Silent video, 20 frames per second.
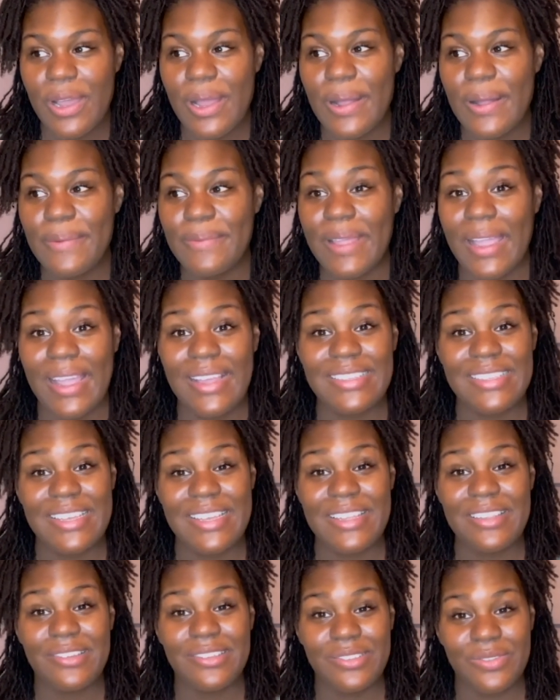Like I
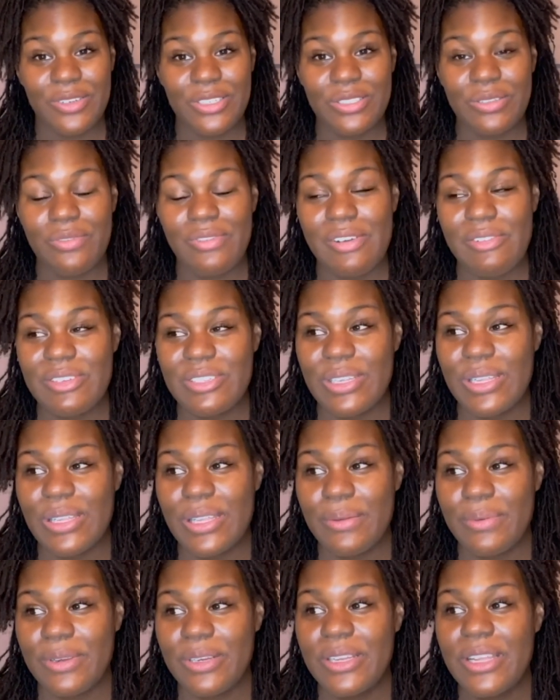said, those first 12 hours I
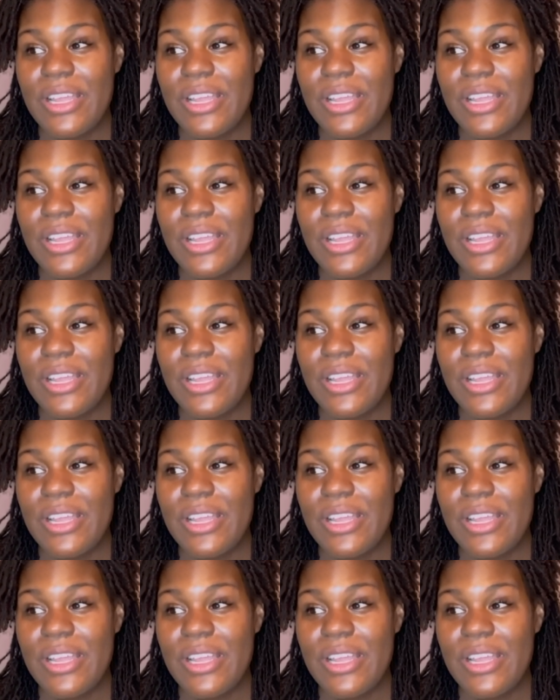labored